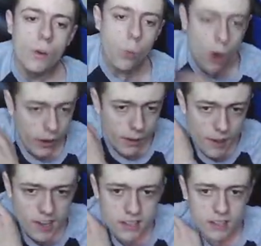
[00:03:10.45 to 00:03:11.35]
Why am
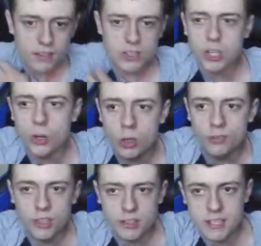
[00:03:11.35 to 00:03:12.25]
I so
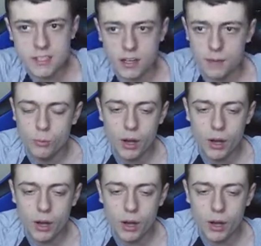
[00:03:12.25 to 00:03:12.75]
confident this time?